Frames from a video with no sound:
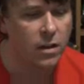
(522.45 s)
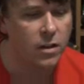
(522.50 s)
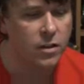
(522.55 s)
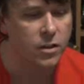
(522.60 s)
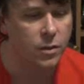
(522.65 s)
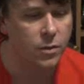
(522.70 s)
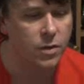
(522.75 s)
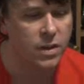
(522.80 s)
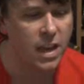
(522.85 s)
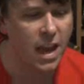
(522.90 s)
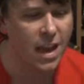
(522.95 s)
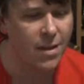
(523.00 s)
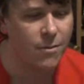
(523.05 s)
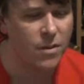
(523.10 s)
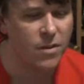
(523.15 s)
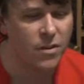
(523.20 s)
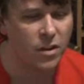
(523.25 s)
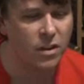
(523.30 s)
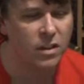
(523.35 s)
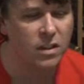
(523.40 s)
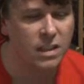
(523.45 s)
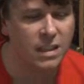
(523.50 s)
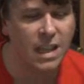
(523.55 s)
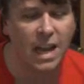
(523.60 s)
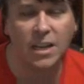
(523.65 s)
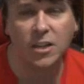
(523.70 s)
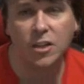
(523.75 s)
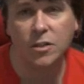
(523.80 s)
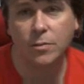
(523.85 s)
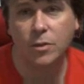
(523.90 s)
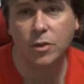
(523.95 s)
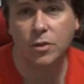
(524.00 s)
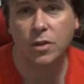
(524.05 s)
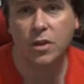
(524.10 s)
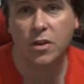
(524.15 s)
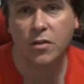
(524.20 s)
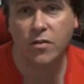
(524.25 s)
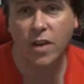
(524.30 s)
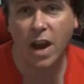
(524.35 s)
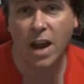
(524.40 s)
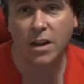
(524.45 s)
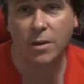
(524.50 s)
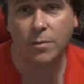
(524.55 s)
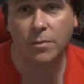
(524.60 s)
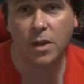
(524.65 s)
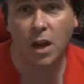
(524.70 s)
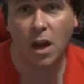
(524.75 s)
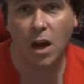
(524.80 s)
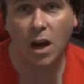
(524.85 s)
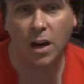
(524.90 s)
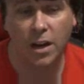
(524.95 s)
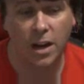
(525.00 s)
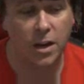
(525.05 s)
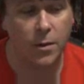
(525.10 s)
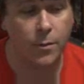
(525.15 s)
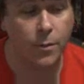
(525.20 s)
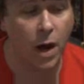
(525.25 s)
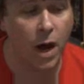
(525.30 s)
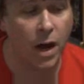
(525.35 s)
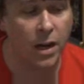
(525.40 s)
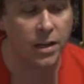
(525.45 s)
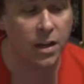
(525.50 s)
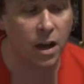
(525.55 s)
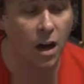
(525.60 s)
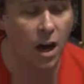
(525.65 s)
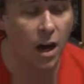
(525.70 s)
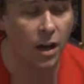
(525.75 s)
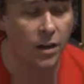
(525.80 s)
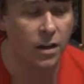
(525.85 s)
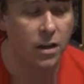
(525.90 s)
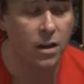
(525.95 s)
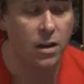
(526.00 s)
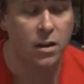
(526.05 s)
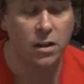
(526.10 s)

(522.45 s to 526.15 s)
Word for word: So again, we've got a selection between a random card and a buy card.